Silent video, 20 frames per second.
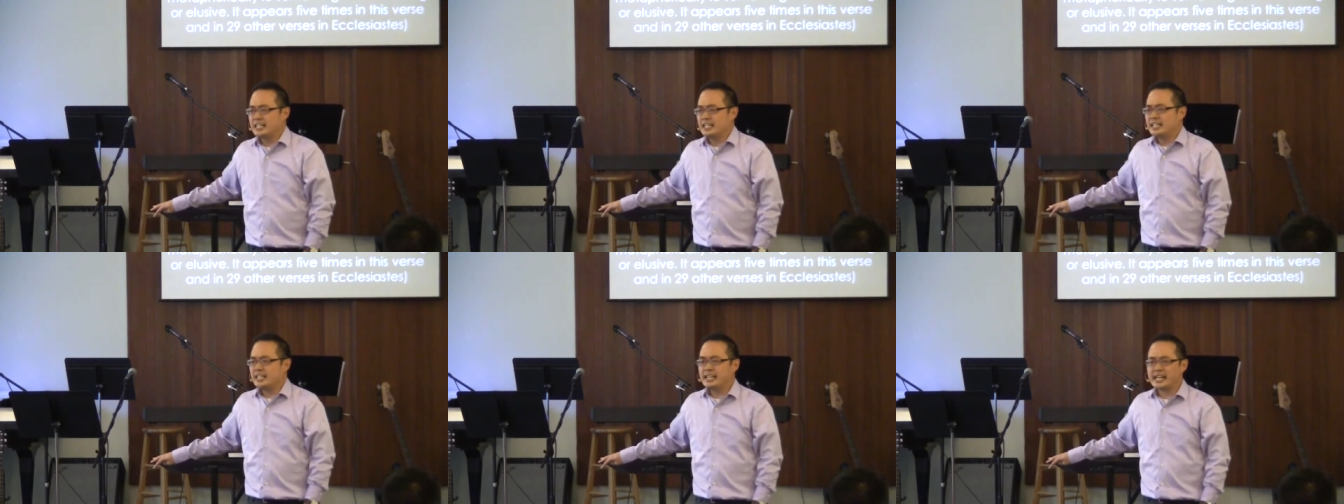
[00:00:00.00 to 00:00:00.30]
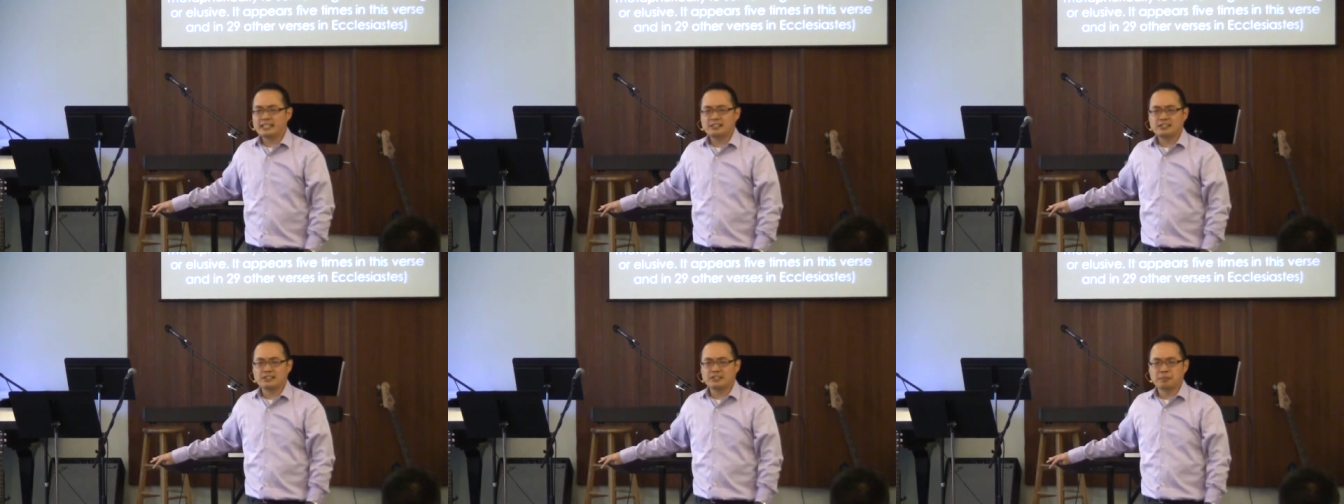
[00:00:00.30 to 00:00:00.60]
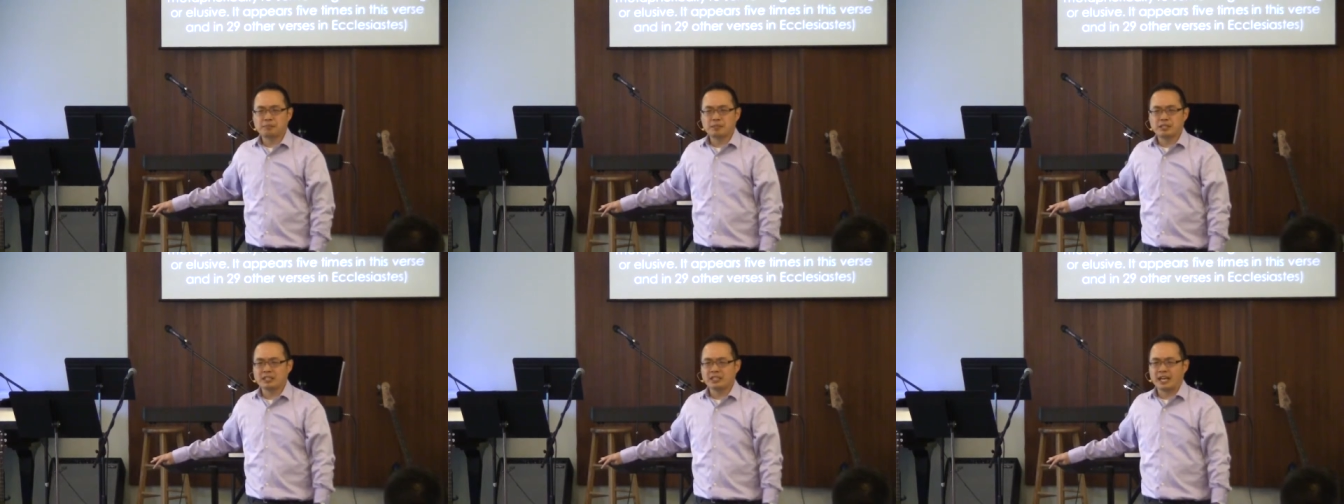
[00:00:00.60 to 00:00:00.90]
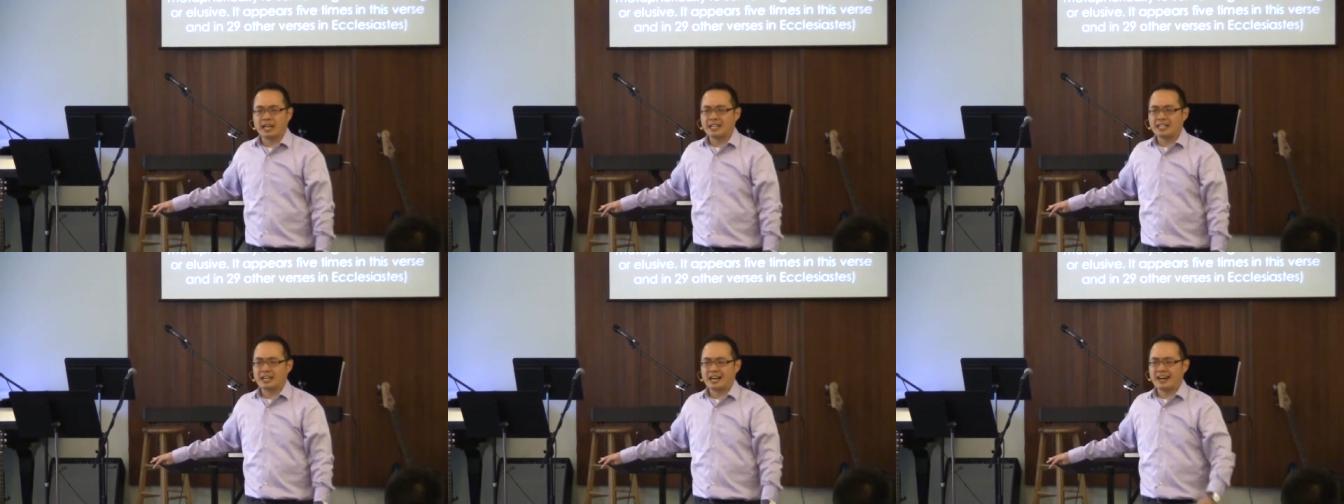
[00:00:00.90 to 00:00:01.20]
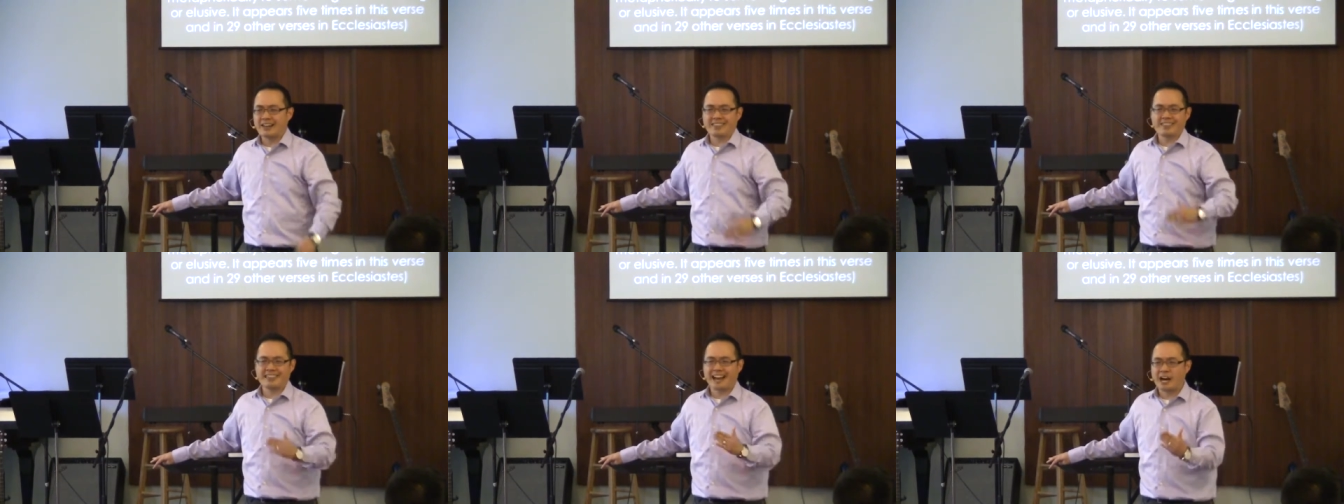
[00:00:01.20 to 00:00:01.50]
He had something like
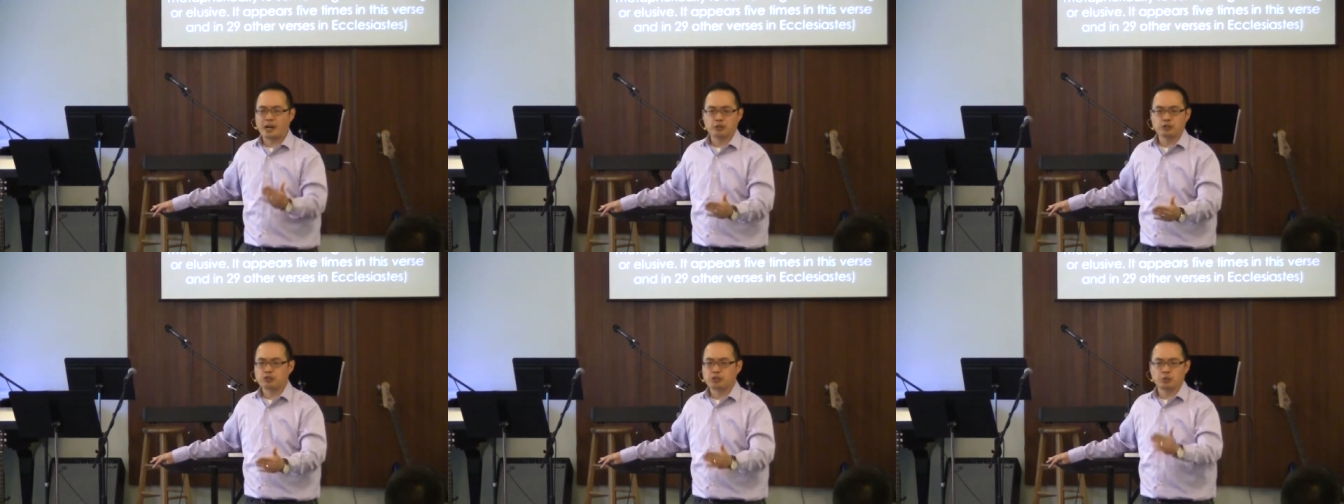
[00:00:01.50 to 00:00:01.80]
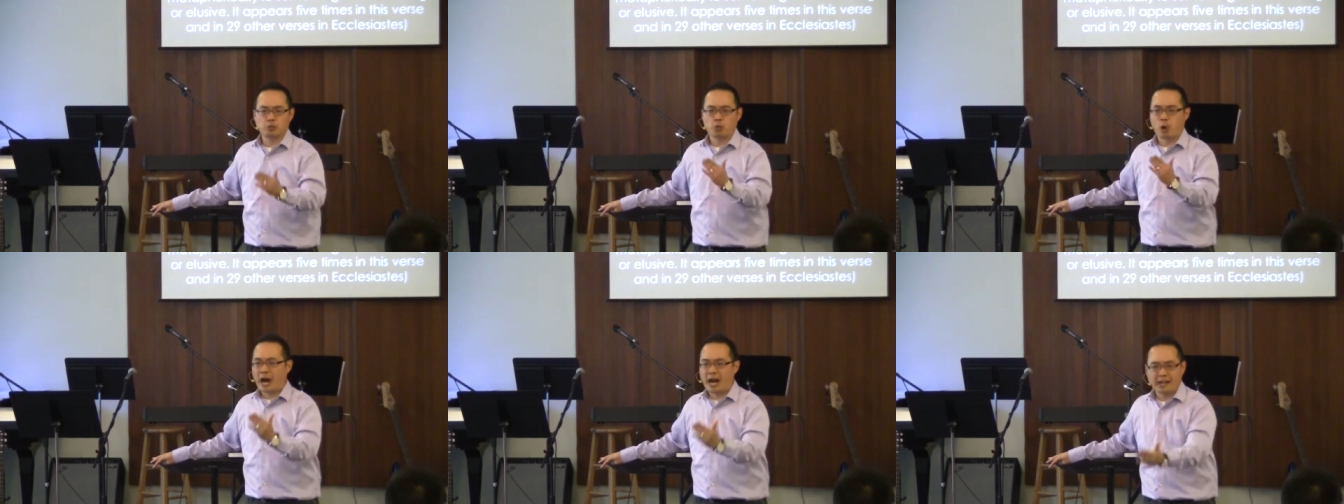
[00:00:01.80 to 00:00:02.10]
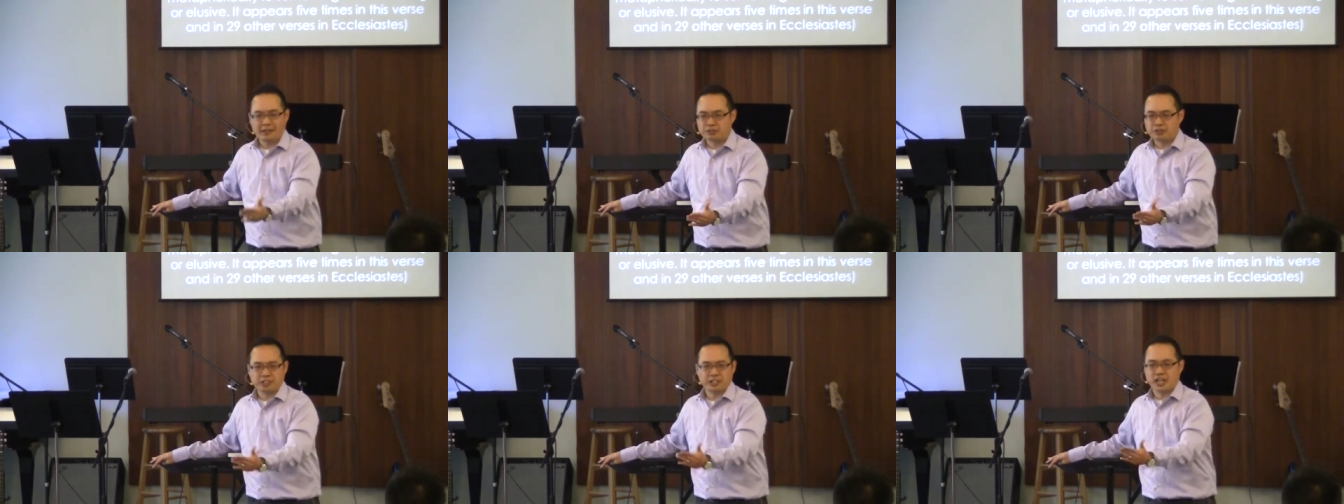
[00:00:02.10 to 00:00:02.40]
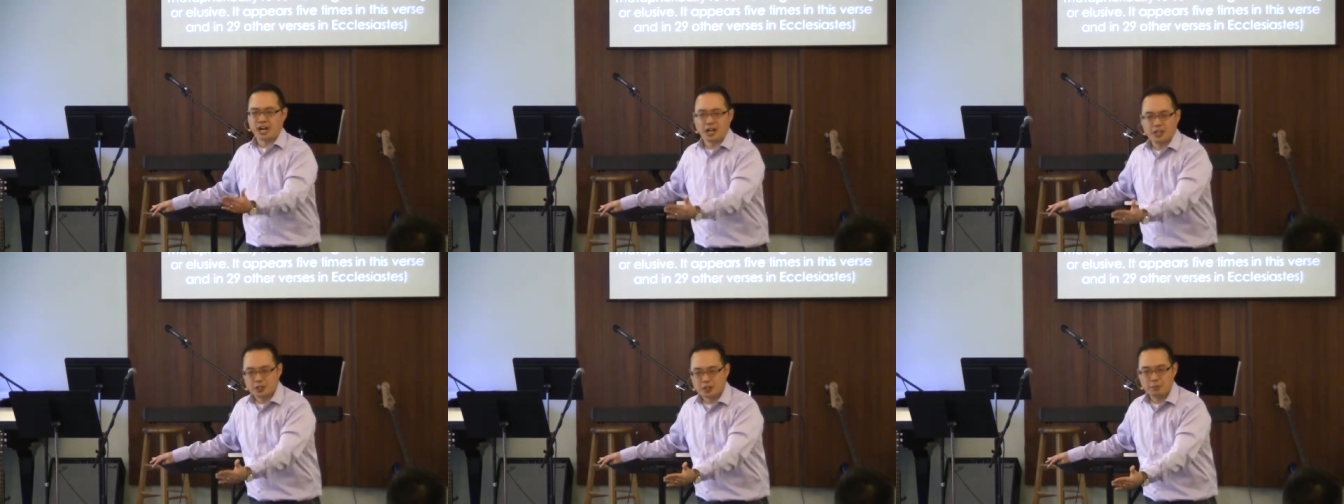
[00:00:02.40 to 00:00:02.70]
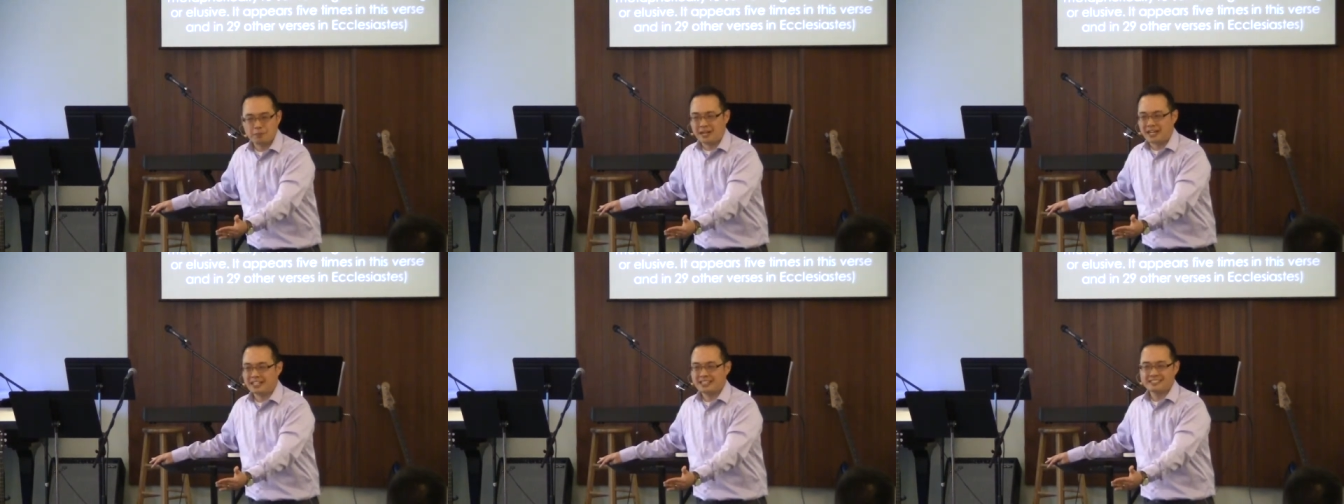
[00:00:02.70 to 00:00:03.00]
a thousand wives and
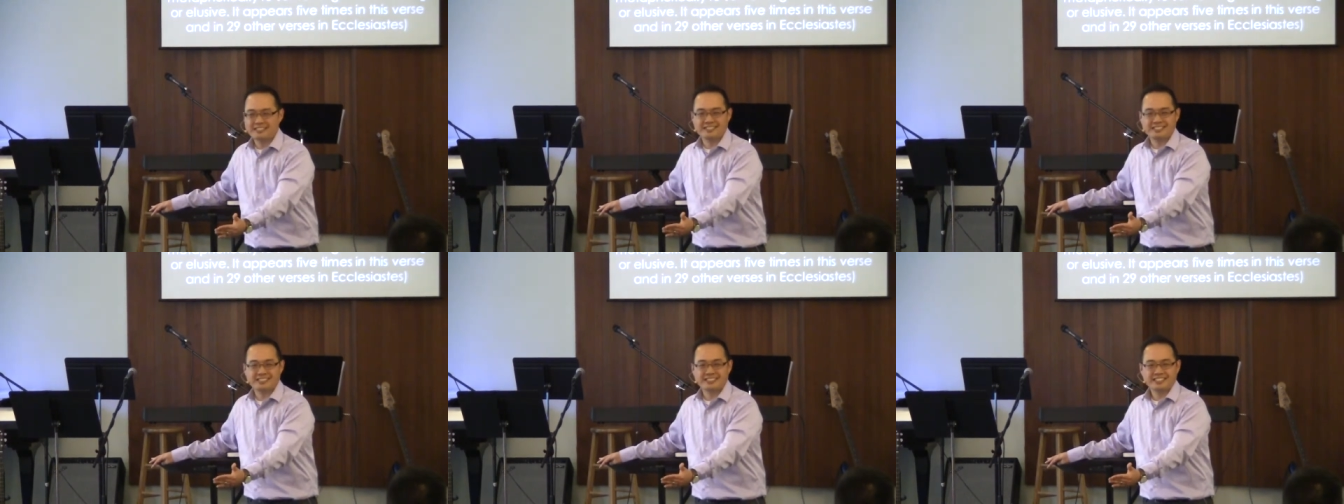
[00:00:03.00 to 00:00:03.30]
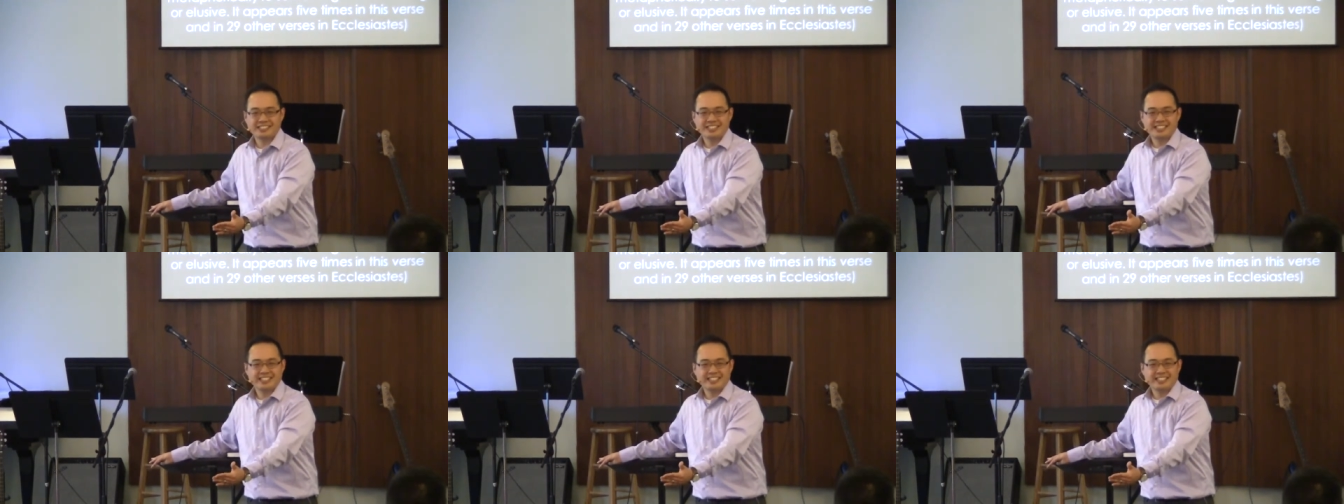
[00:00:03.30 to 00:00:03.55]
concubines,